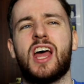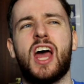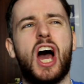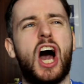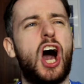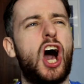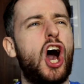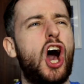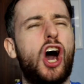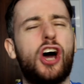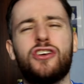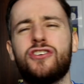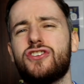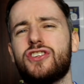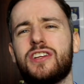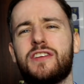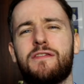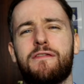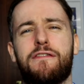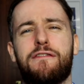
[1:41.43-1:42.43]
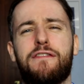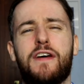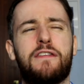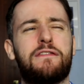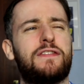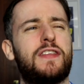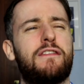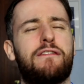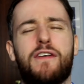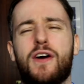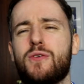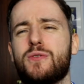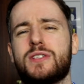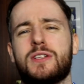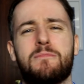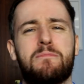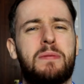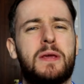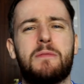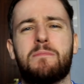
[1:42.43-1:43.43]

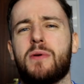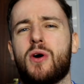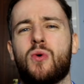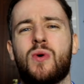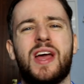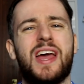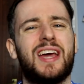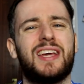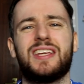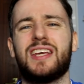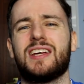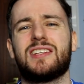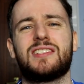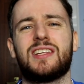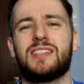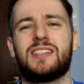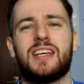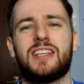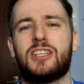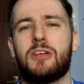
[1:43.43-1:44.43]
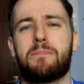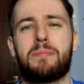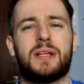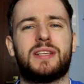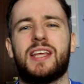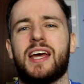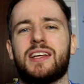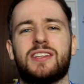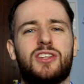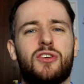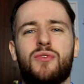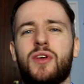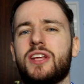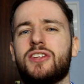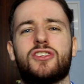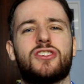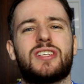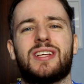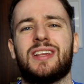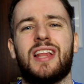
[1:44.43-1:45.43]
150,000 people yesterday to predict the
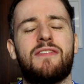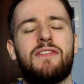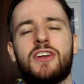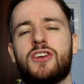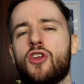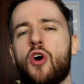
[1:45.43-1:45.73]
Rangers 11,